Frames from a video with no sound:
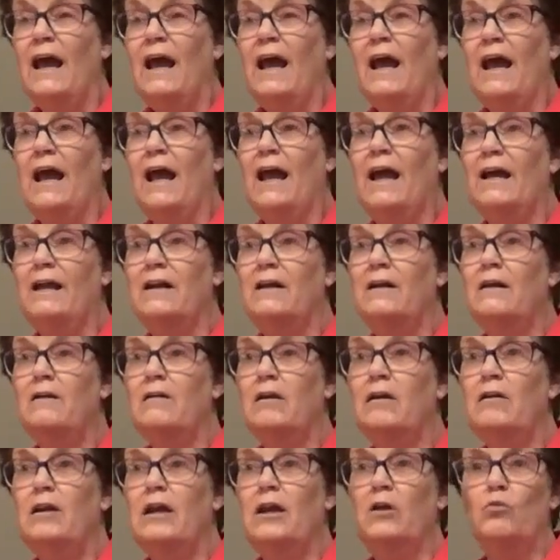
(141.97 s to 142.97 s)

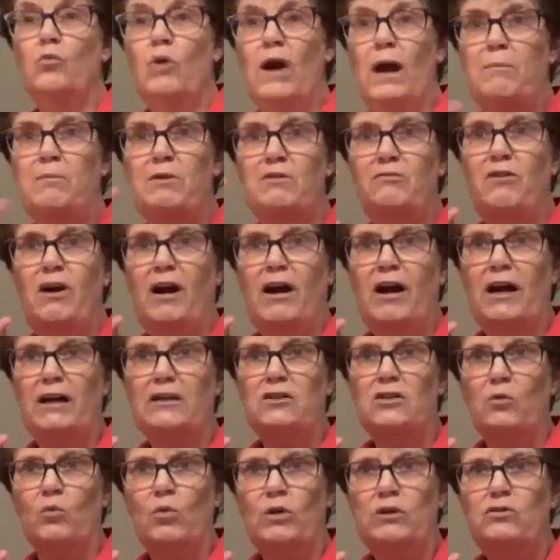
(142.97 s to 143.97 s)
And in rapid fire, I
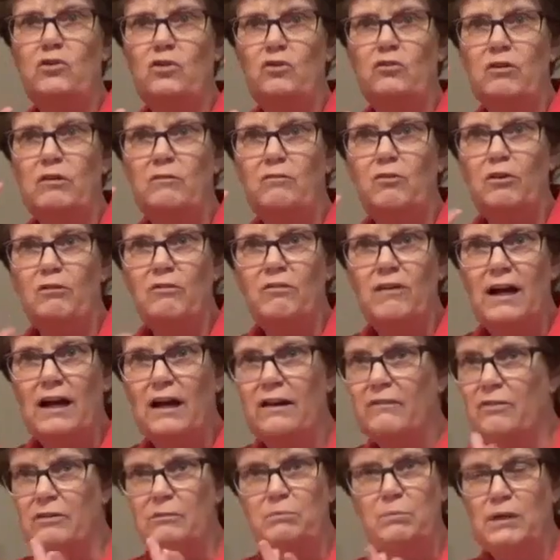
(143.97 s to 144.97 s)
took 1, 2, 3, 4,
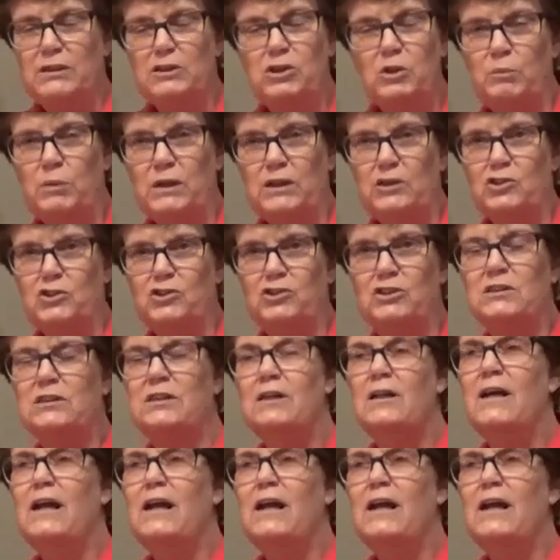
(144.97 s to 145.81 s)
5, a bunch of pictures.